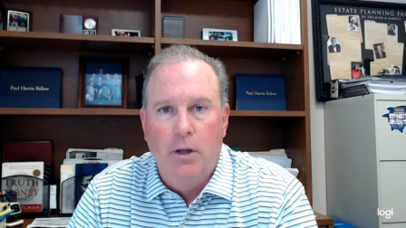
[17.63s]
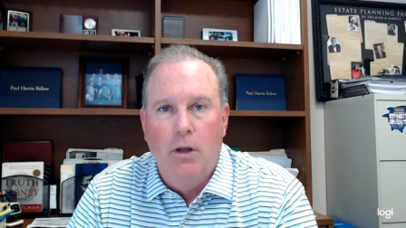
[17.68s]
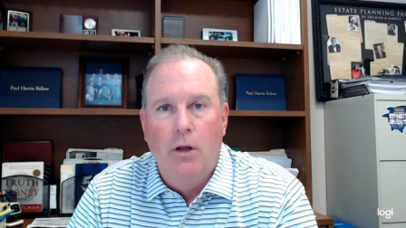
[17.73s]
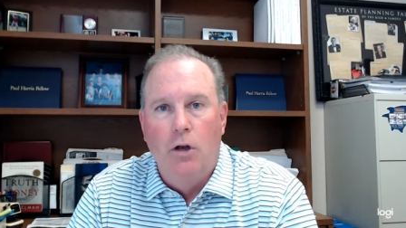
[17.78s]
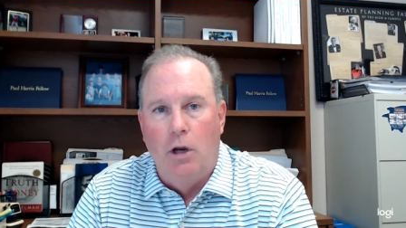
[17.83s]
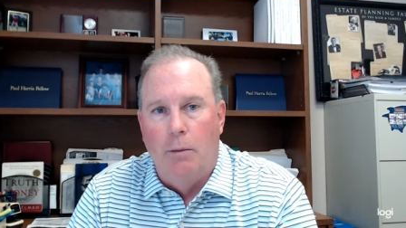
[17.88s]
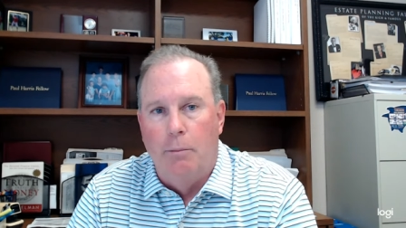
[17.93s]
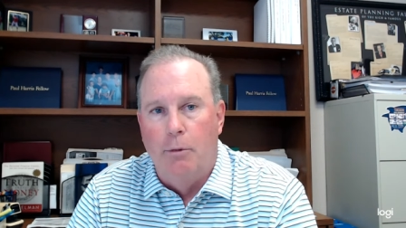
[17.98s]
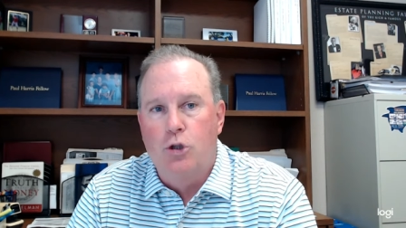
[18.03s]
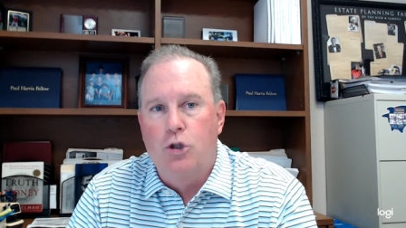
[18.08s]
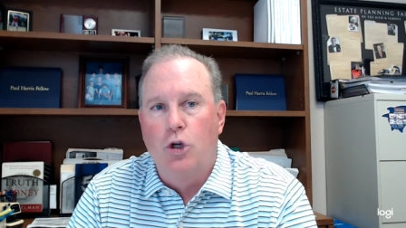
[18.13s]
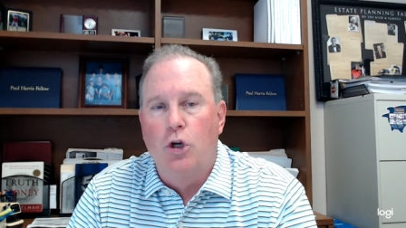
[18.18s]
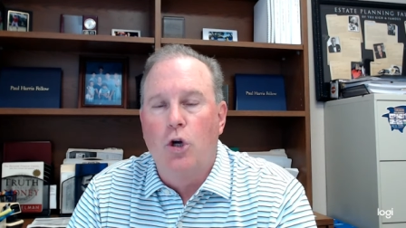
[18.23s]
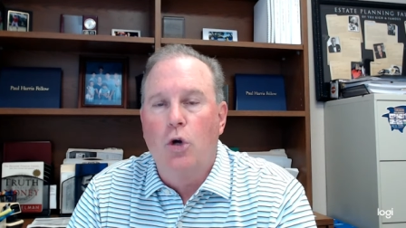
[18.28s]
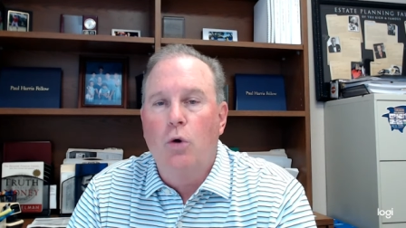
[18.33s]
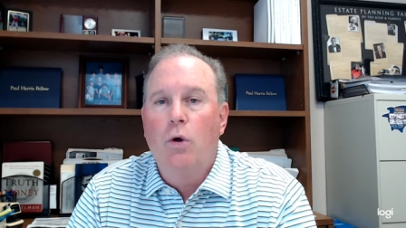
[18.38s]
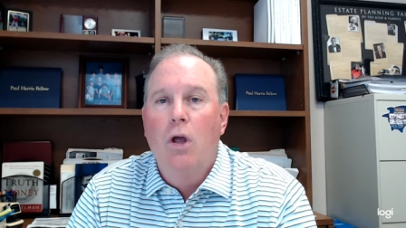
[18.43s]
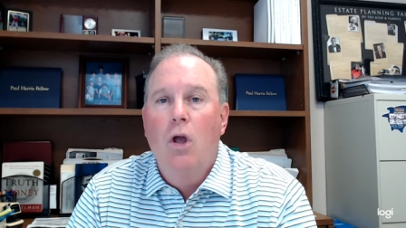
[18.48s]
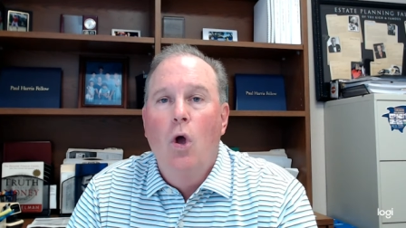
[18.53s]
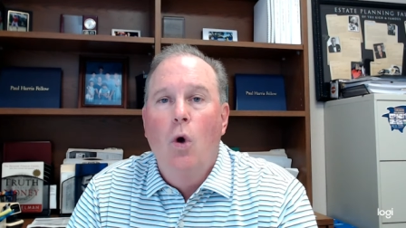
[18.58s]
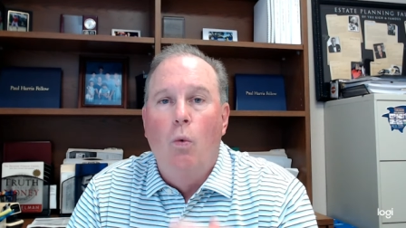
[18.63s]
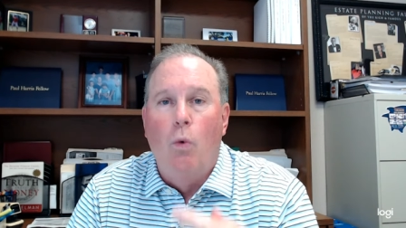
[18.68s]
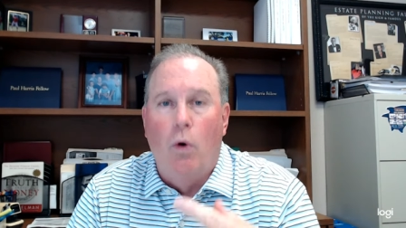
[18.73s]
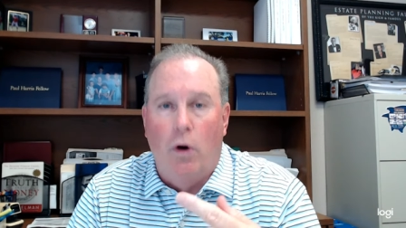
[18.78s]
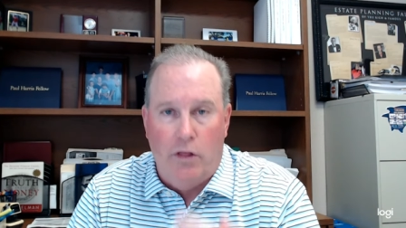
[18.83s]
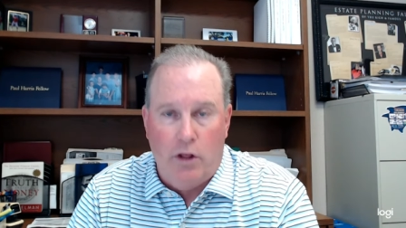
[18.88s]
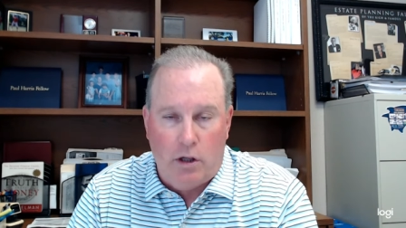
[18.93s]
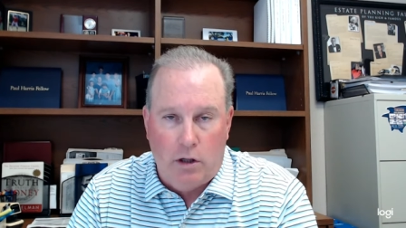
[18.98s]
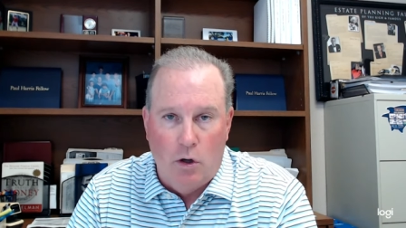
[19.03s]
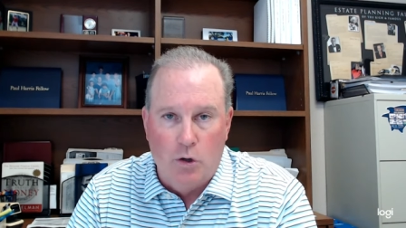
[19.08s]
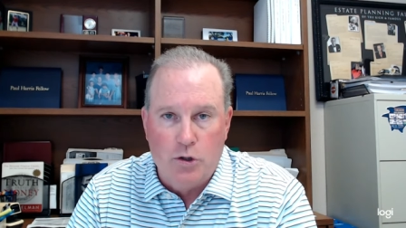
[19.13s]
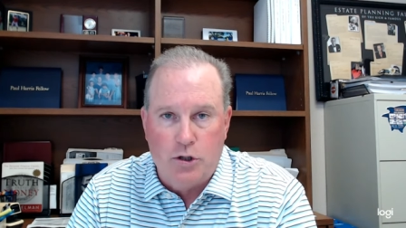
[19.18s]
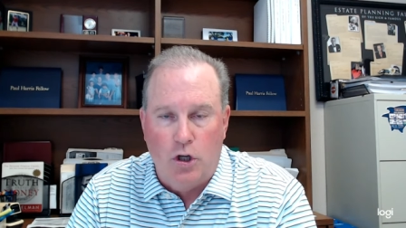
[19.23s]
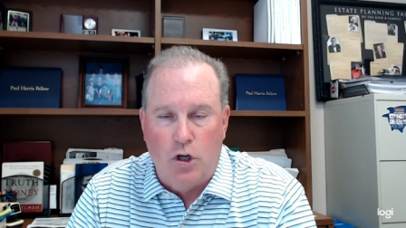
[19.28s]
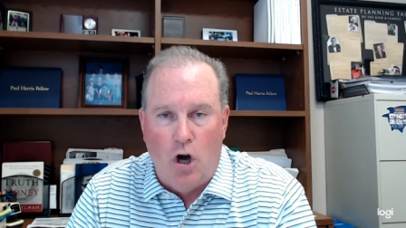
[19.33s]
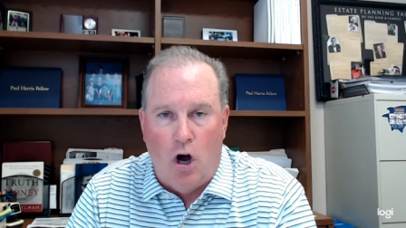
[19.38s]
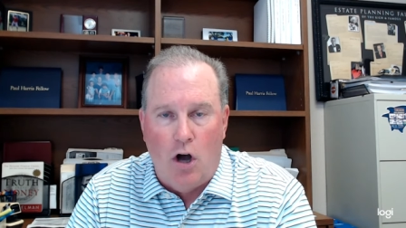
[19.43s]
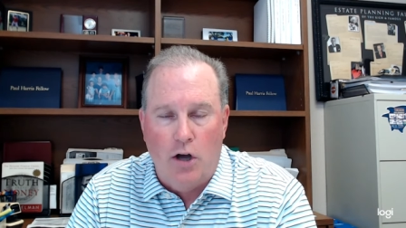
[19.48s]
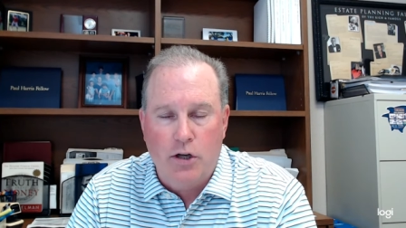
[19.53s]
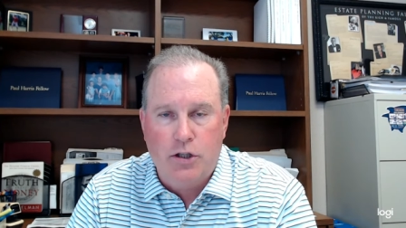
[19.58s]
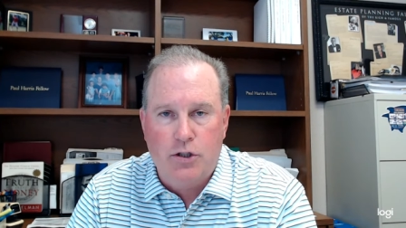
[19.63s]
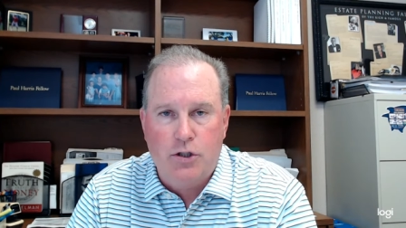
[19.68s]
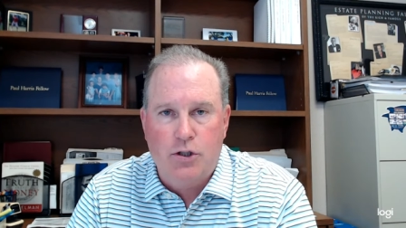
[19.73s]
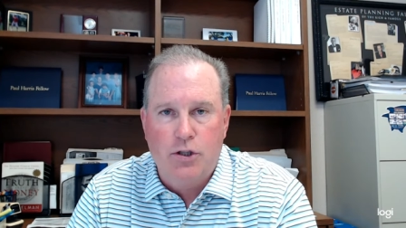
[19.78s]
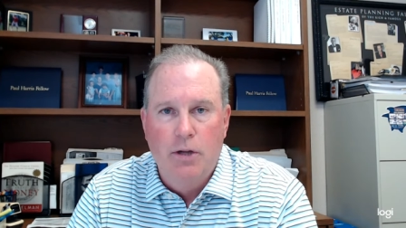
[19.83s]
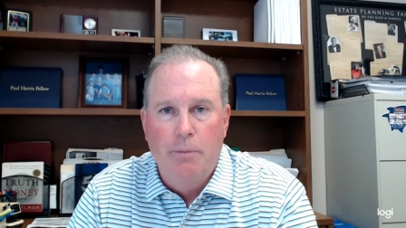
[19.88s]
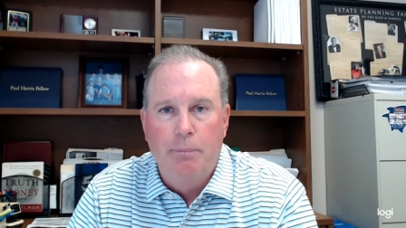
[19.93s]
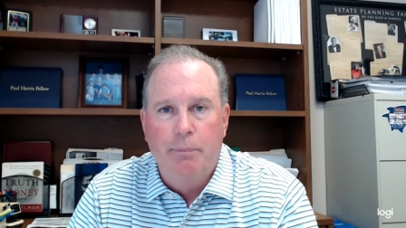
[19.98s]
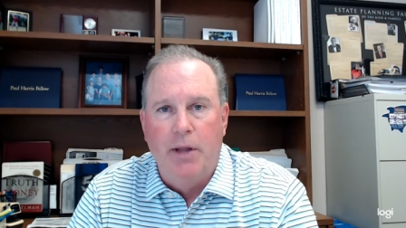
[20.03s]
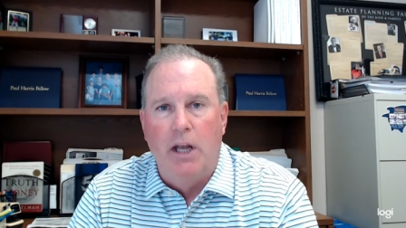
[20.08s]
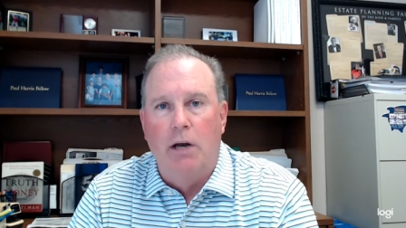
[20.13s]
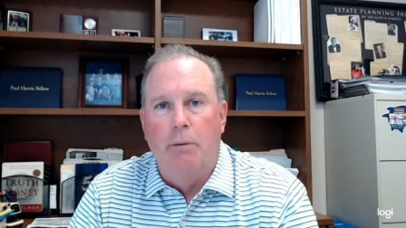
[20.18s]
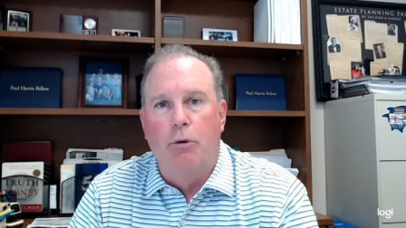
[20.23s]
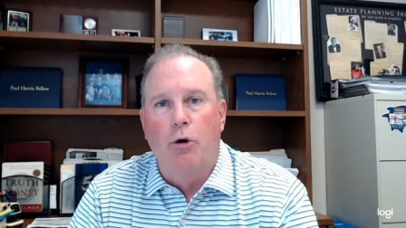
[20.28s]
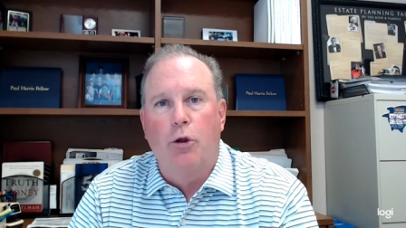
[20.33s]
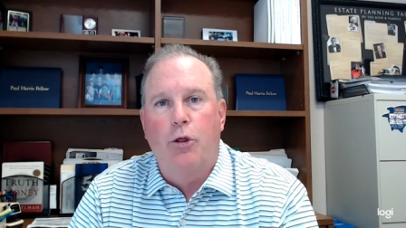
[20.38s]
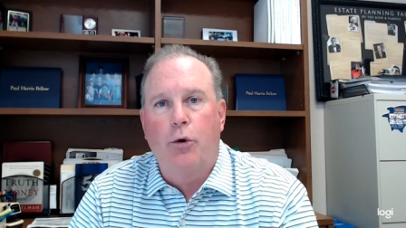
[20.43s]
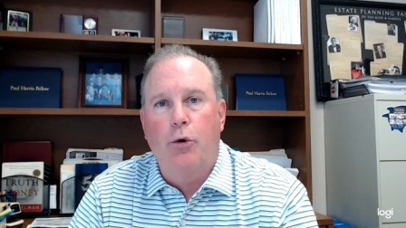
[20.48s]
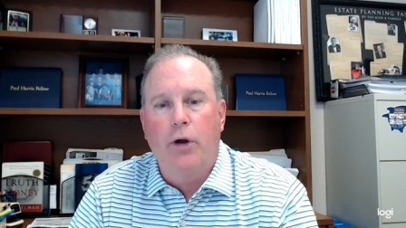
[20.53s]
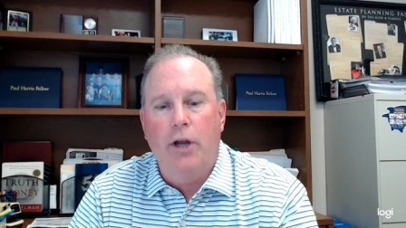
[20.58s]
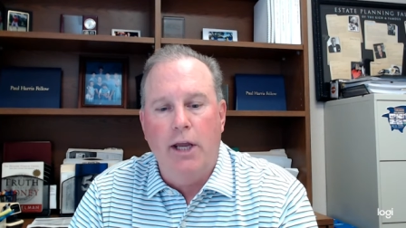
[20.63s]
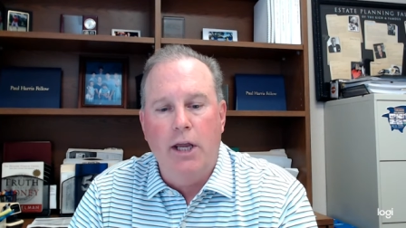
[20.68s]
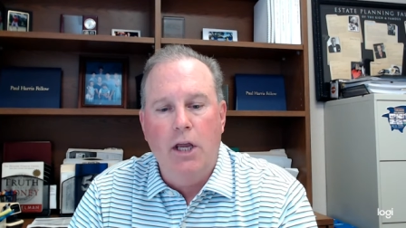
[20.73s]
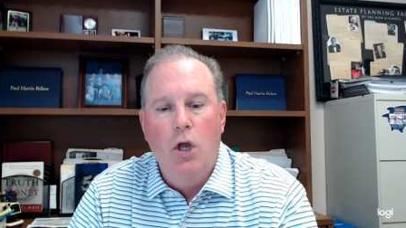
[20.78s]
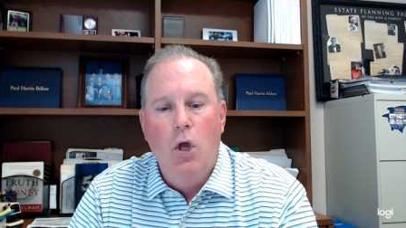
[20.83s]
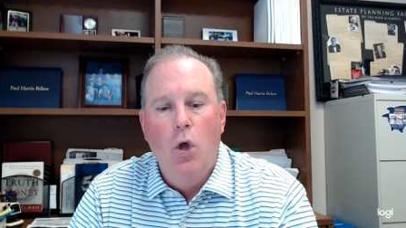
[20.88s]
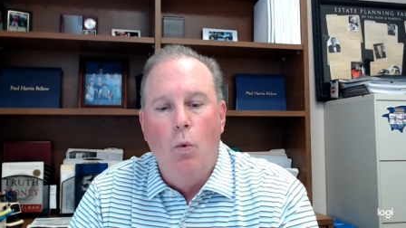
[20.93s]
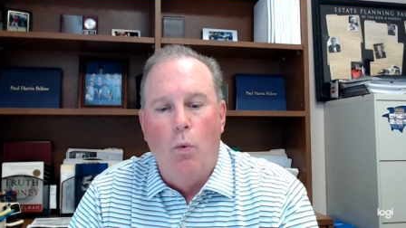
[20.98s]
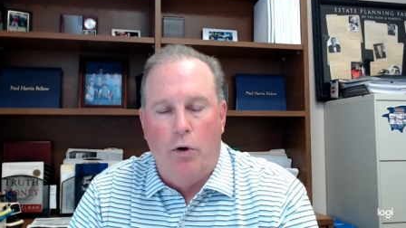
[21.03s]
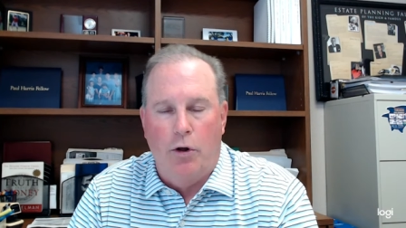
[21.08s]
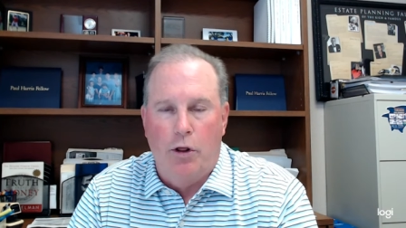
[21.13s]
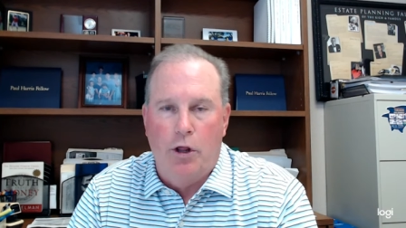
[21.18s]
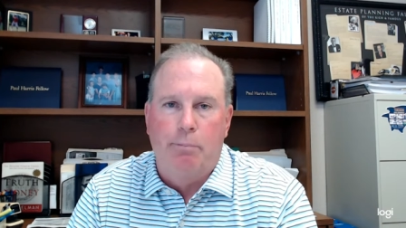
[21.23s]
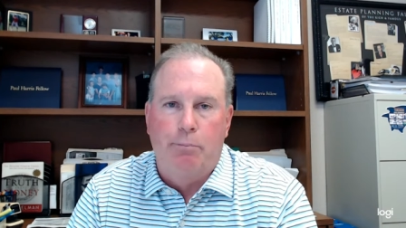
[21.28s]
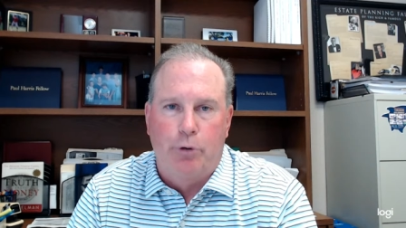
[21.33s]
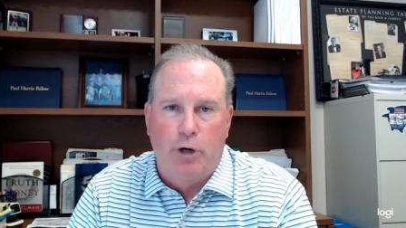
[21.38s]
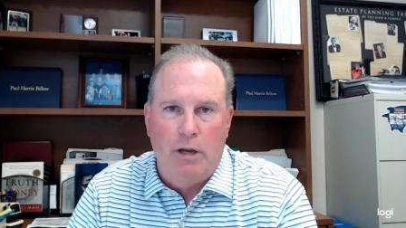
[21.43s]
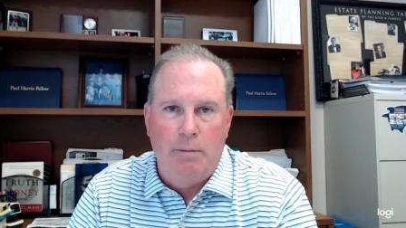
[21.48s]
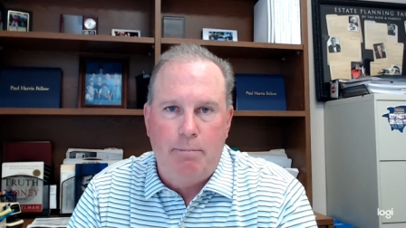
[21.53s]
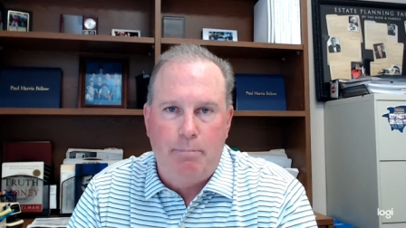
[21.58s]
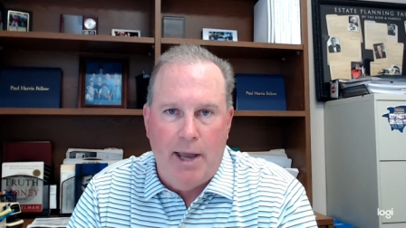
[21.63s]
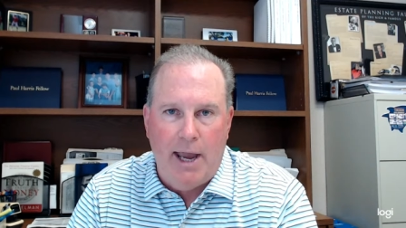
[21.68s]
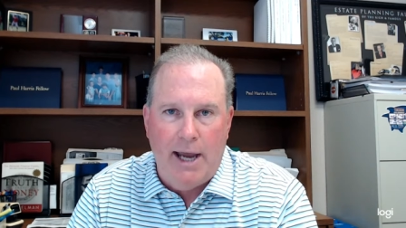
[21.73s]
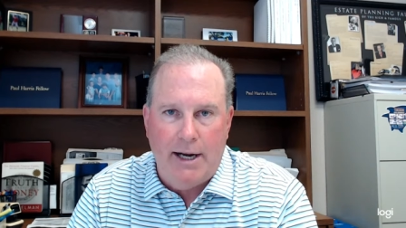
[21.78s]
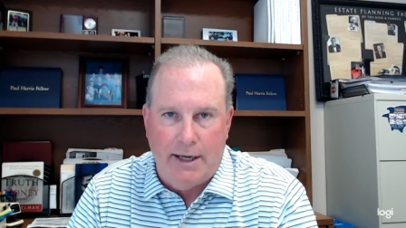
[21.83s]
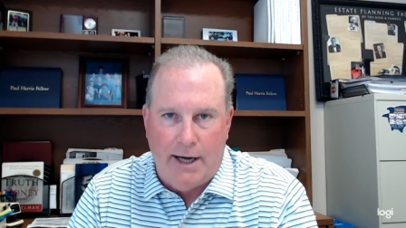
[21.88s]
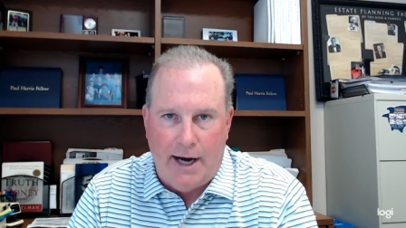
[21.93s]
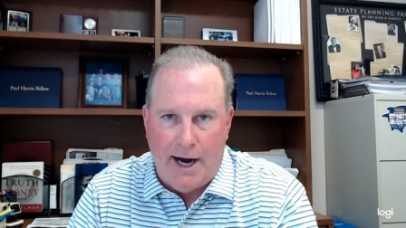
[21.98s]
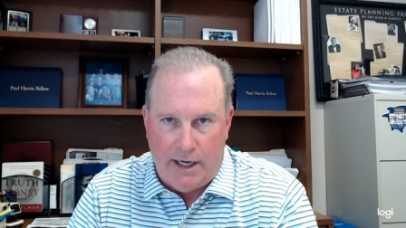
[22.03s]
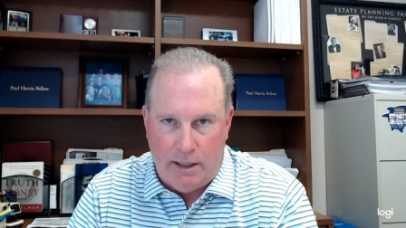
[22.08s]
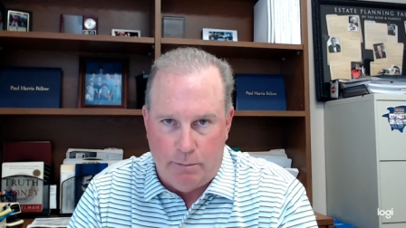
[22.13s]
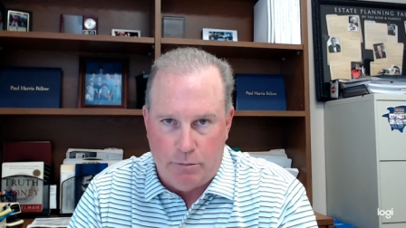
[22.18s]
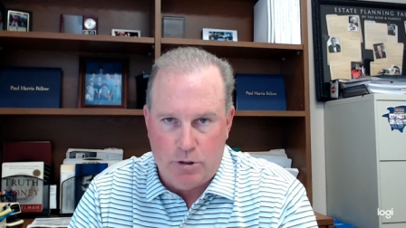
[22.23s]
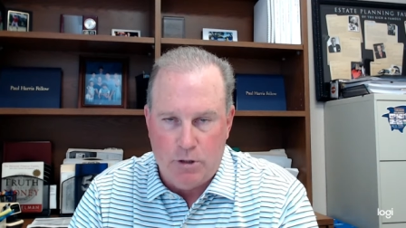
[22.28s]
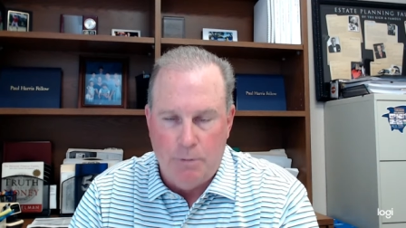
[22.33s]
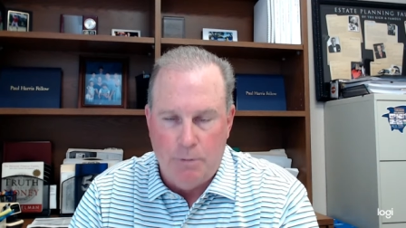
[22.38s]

Number two, what are the closing costs? And number three, what are the prepaid items?